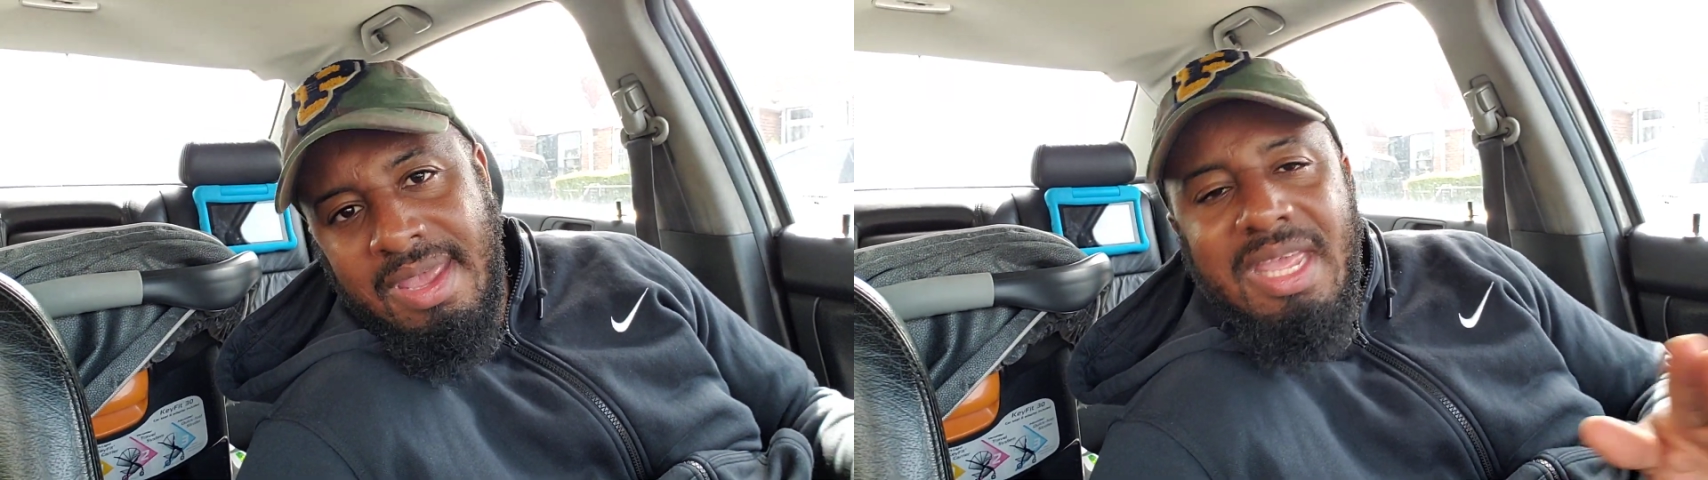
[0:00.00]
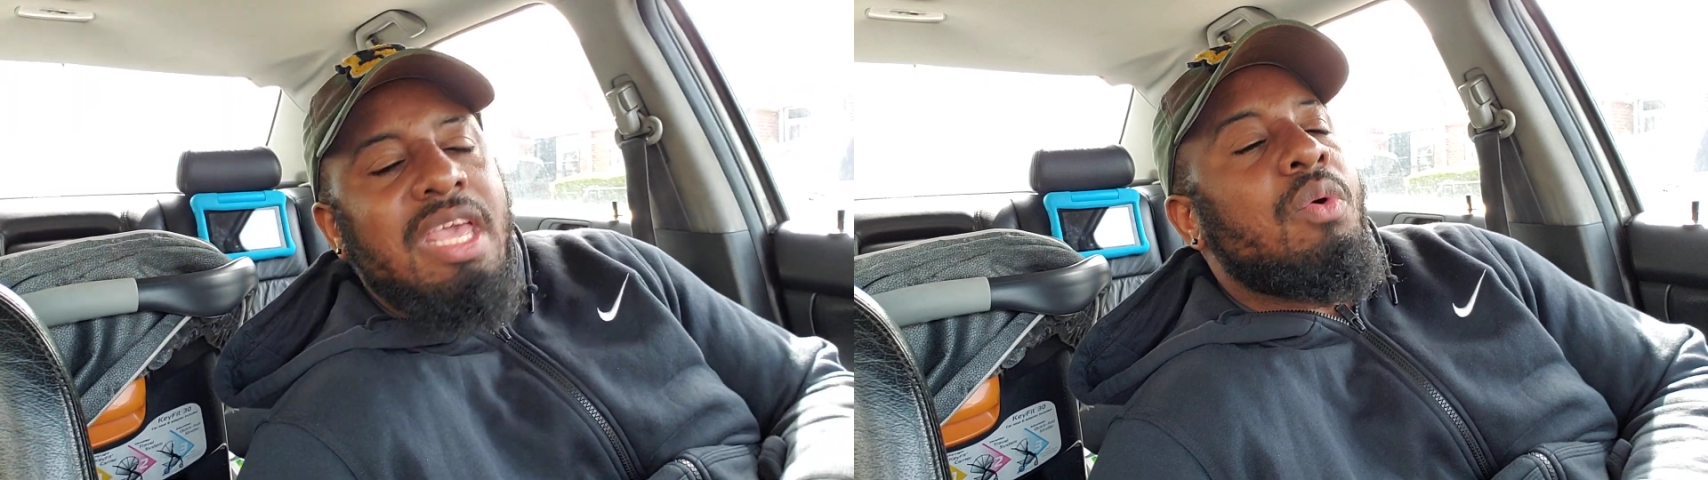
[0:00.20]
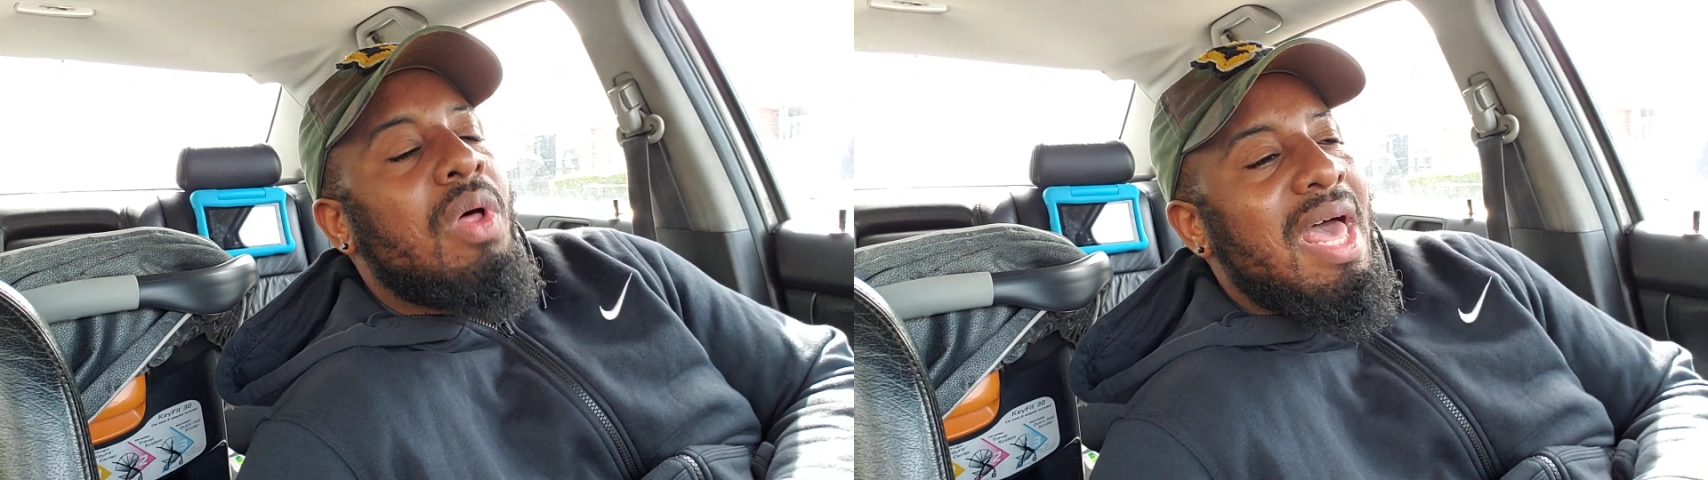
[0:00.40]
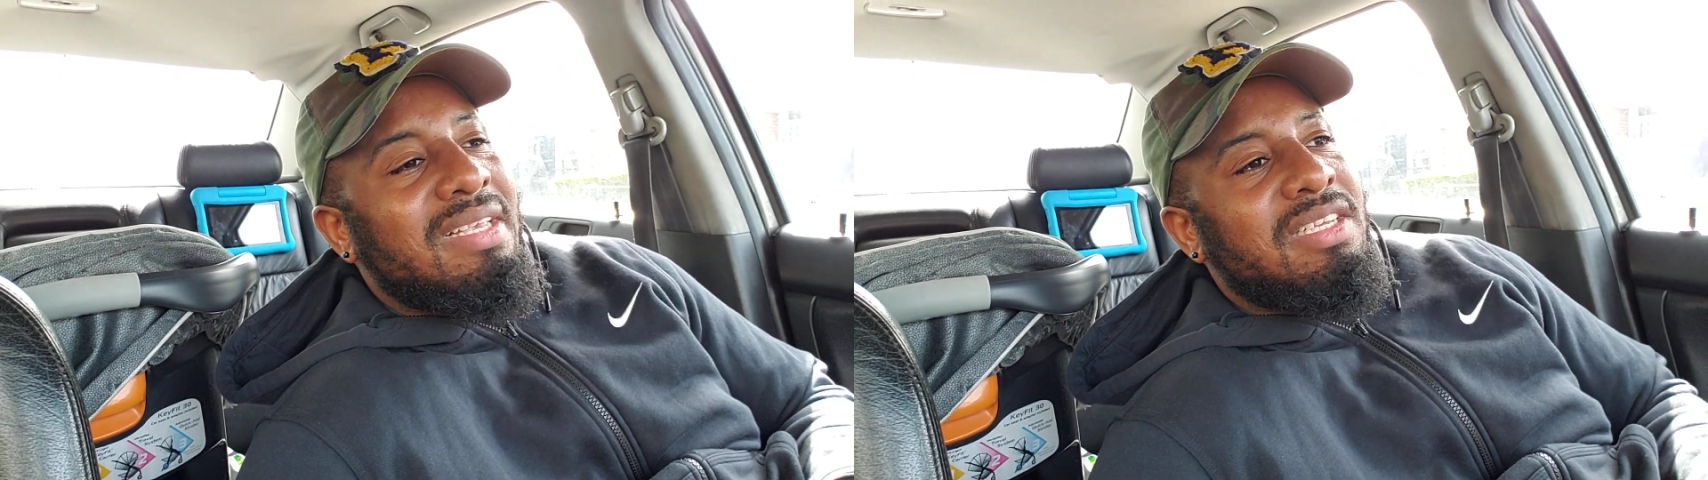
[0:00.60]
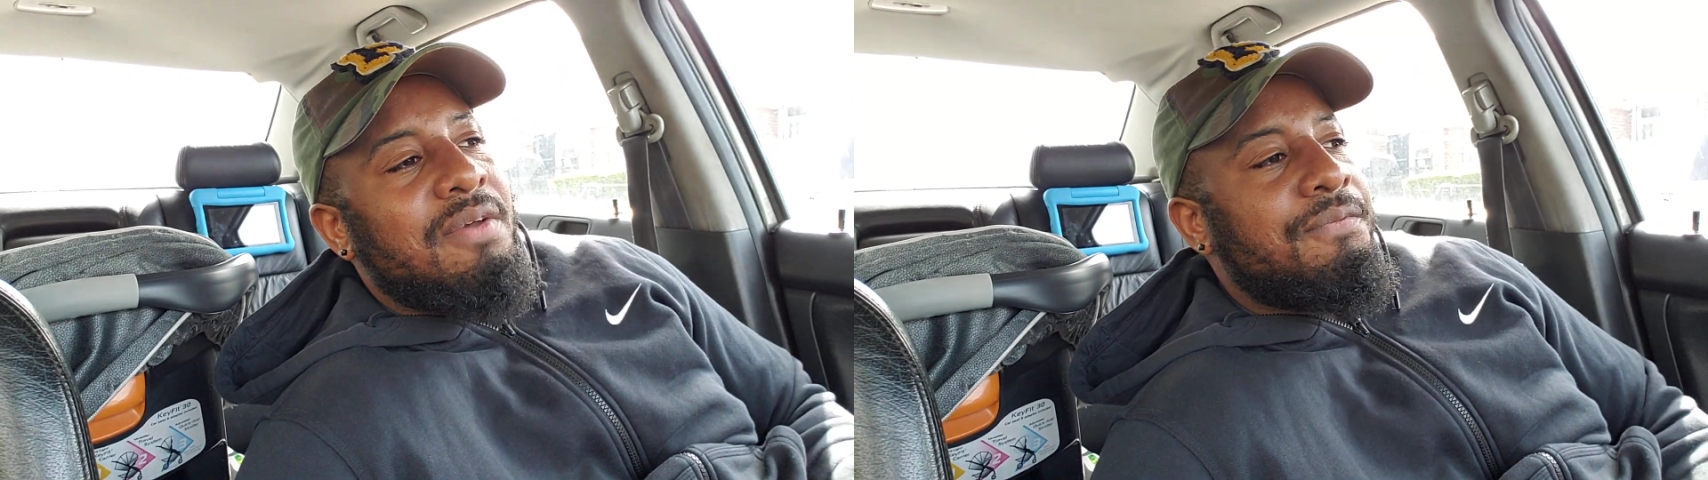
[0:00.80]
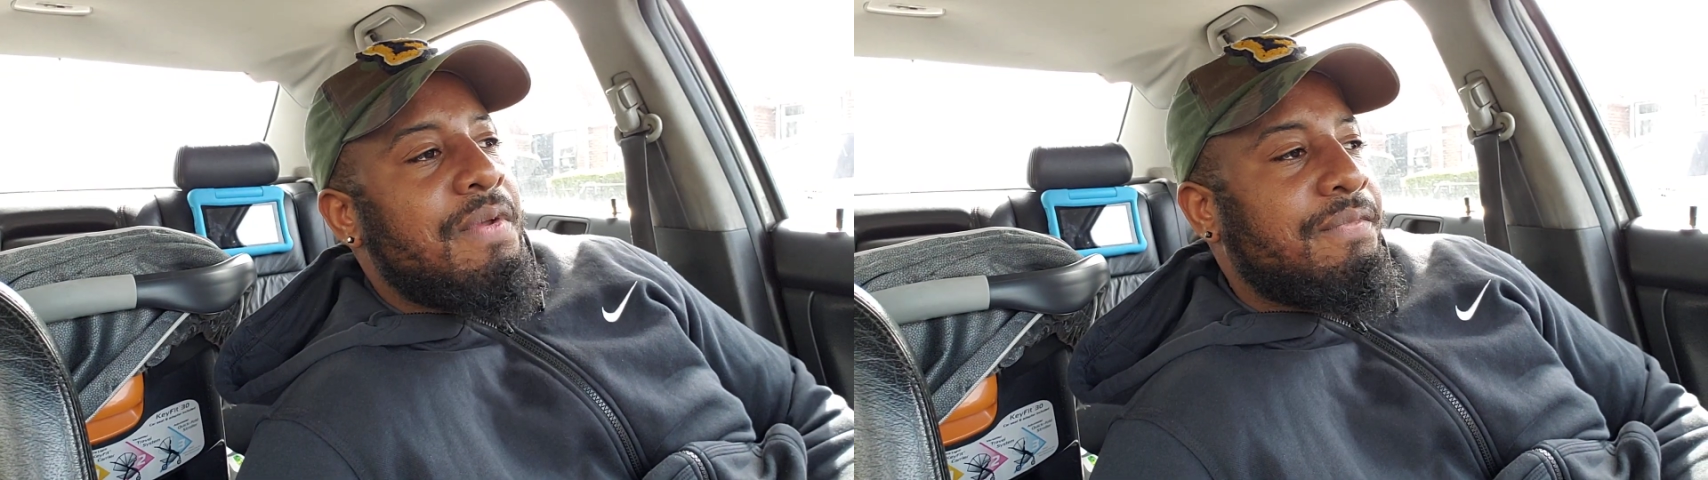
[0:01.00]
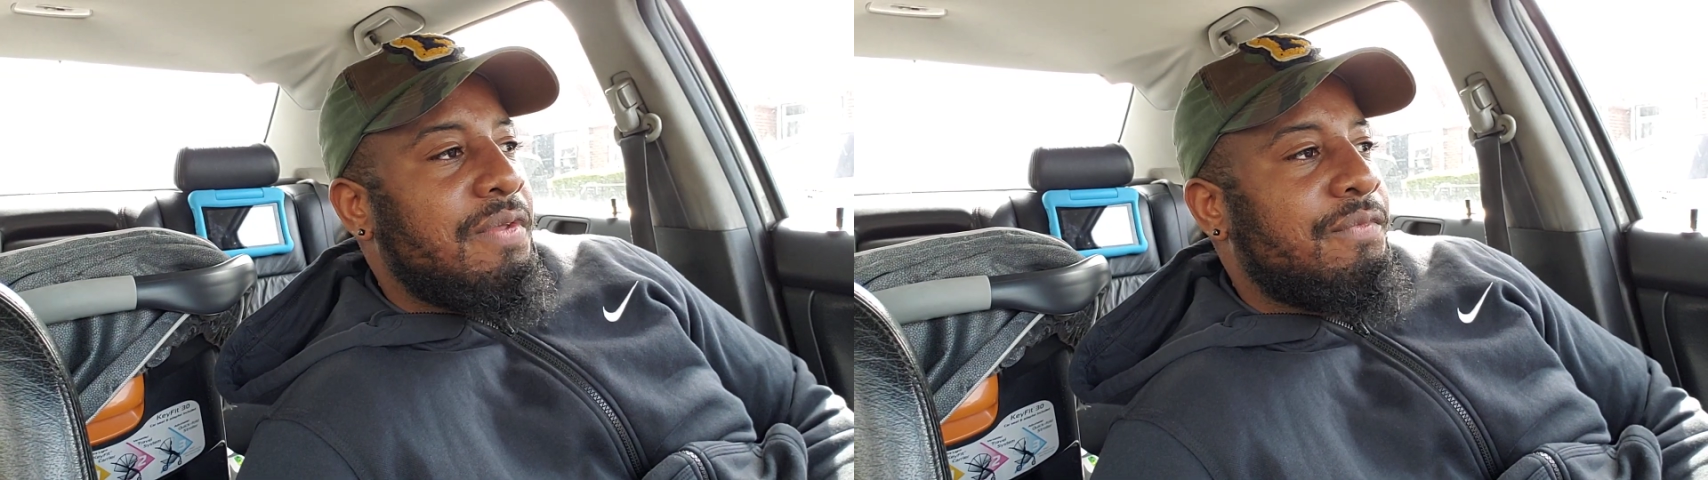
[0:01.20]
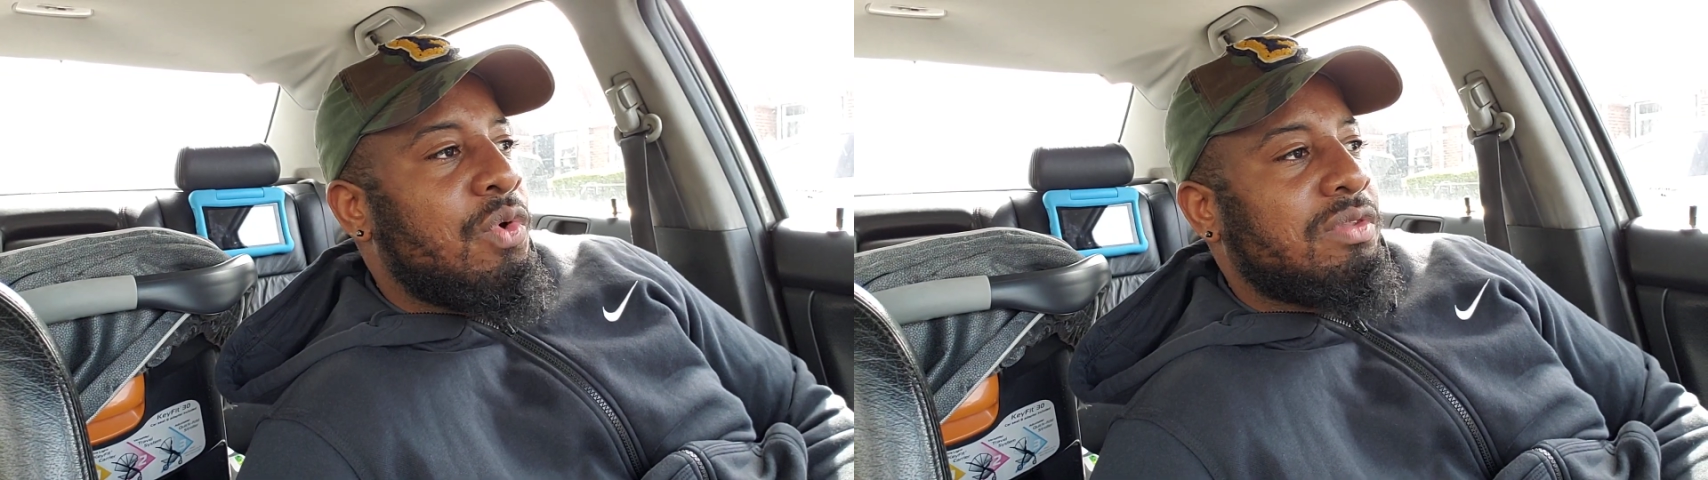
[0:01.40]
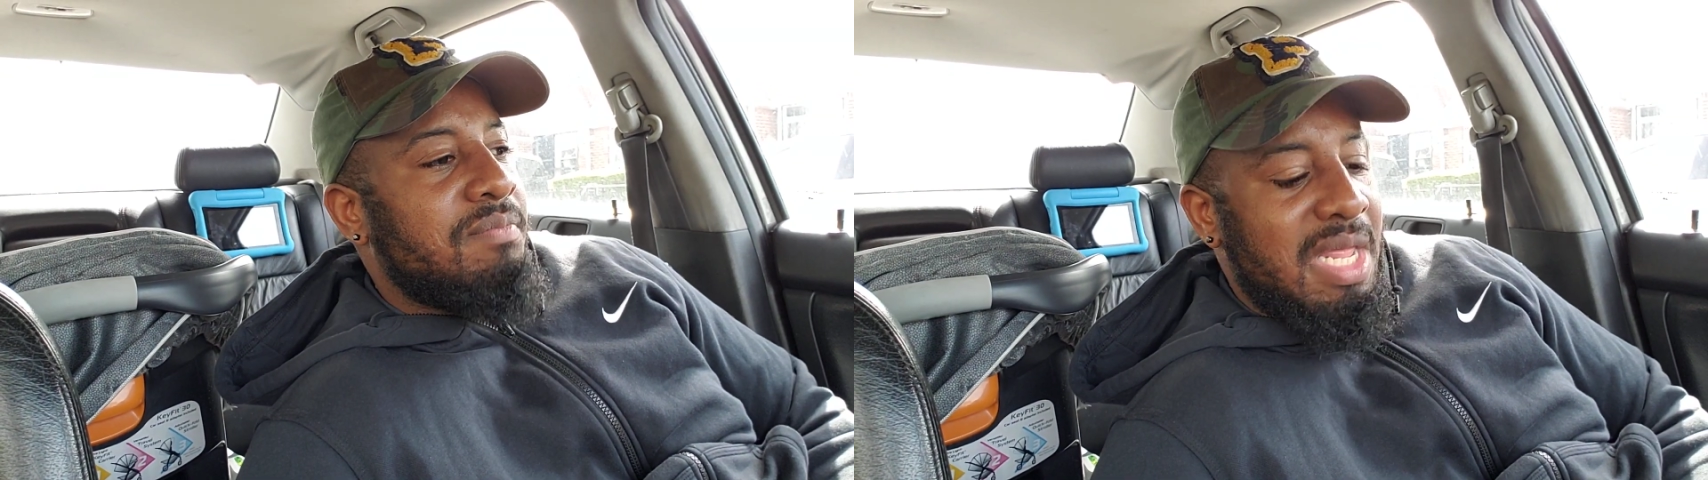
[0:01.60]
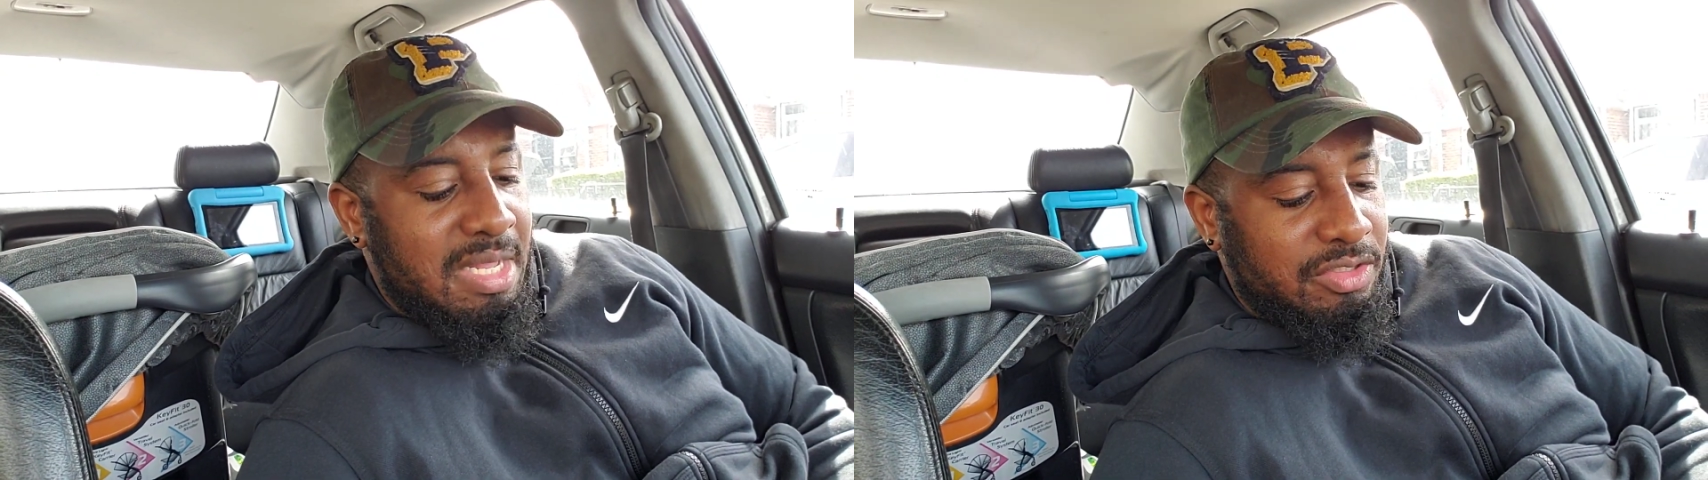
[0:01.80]
equalized in the 54th
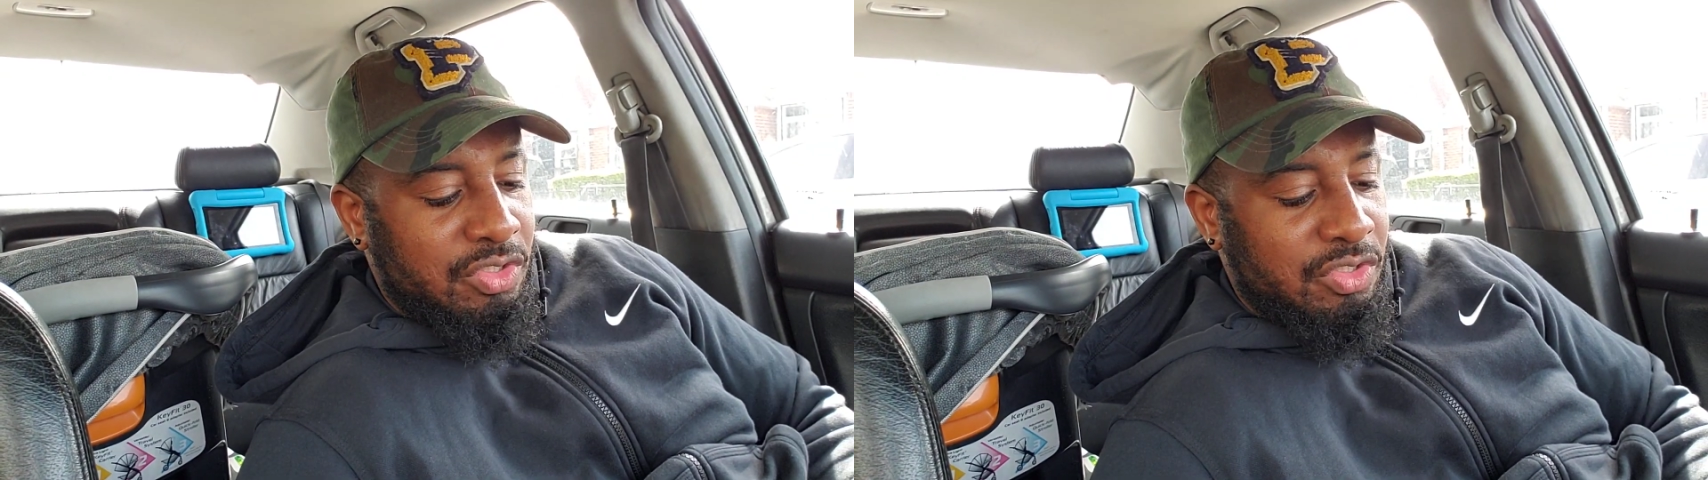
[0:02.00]
minute.